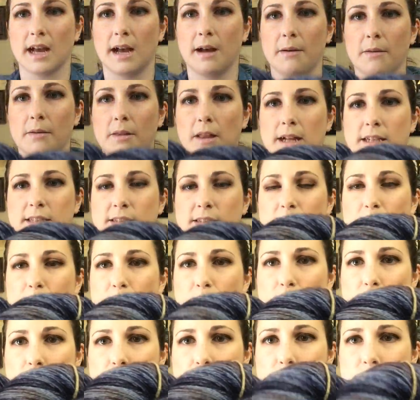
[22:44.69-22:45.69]
got lots of
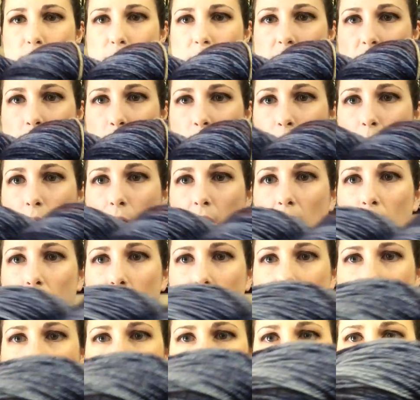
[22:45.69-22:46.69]
blues and
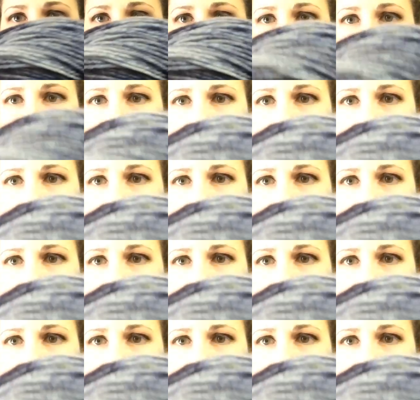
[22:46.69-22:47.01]
browns and then